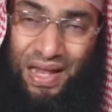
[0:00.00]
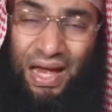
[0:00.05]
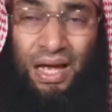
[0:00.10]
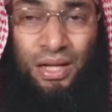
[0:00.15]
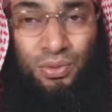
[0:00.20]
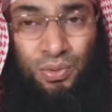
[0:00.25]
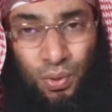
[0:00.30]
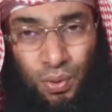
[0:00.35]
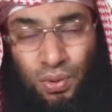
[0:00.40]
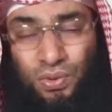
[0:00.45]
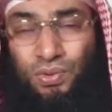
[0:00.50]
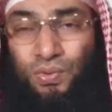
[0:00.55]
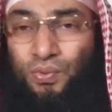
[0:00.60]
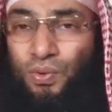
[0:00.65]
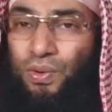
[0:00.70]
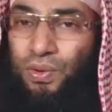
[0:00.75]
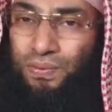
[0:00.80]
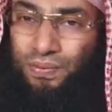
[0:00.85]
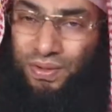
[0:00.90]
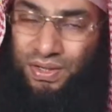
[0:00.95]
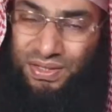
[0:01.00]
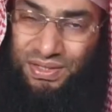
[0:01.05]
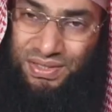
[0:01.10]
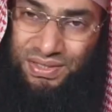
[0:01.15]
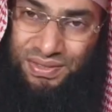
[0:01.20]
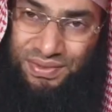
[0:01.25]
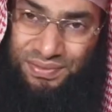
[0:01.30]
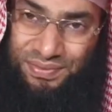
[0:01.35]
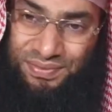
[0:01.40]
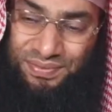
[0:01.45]
And also four of
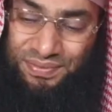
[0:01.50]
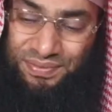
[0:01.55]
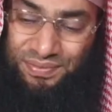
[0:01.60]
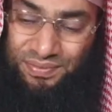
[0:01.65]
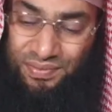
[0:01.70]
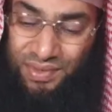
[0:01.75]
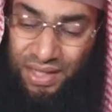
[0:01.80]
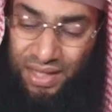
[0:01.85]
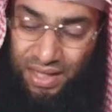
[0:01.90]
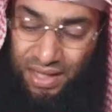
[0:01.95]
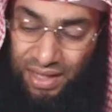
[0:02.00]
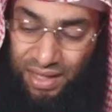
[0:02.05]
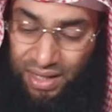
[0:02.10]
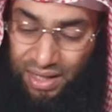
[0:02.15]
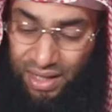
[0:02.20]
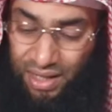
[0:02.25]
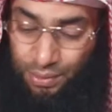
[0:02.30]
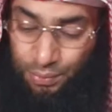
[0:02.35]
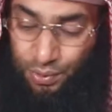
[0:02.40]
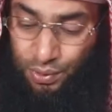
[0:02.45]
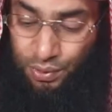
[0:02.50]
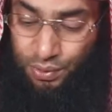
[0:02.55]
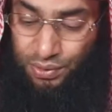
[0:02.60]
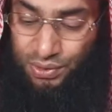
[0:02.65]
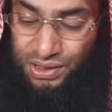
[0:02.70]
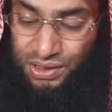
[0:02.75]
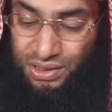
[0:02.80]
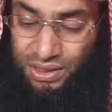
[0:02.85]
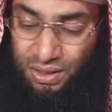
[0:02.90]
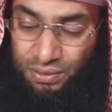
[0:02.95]
us.
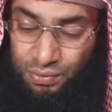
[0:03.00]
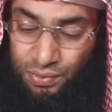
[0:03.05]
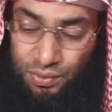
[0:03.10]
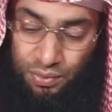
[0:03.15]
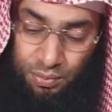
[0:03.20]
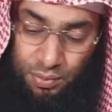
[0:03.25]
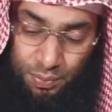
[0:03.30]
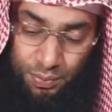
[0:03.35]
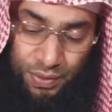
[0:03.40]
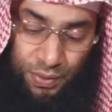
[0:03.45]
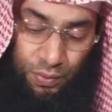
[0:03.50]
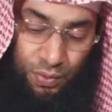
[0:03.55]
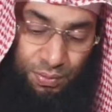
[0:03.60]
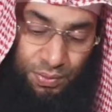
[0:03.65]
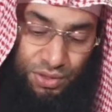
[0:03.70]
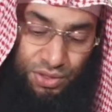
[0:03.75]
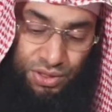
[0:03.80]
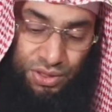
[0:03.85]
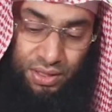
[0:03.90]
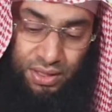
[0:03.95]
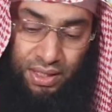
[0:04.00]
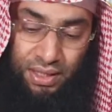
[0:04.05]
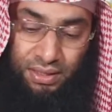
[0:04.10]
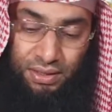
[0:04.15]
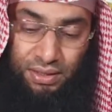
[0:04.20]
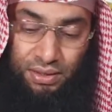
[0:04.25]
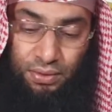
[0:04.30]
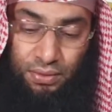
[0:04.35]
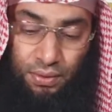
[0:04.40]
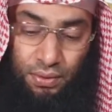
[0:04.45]
Because if you remember, we mentioned
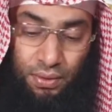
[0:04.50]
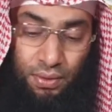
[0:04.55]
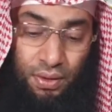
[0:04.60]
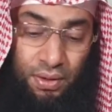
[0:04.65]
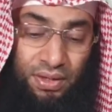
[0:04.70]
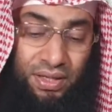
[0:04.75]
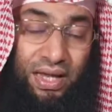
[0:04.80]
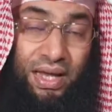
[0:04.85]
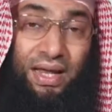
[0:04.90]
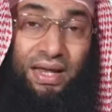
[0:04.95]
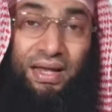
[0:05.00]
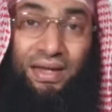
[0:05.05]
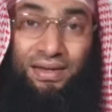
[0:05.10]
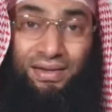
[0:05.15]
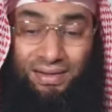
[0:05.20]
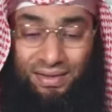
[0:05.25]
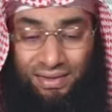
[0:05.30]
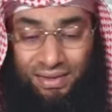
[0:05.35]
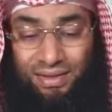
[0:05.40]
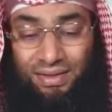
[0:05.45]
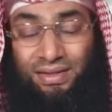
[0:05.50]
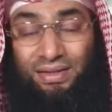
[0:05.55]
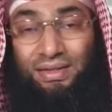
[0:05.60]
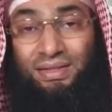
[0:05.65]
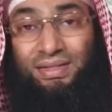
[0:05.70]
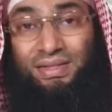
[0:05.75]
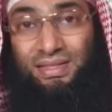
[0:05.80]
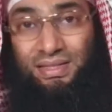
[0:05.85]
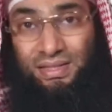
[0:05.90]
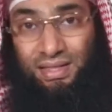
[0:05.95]
that all the
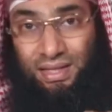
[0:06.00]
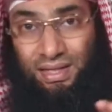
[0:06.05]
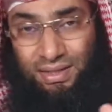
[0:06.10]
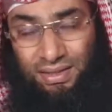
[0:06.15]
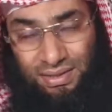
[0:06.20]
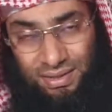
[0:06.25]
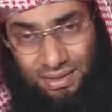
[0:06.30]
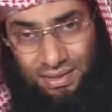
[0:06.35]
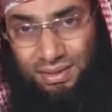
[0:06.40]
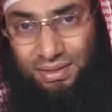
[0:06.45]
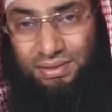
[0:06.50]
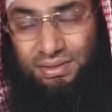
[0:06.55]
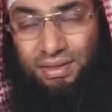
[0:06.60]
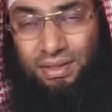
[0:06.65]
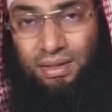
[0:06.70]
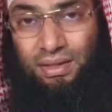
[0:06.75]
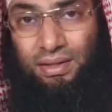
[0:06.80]
sects,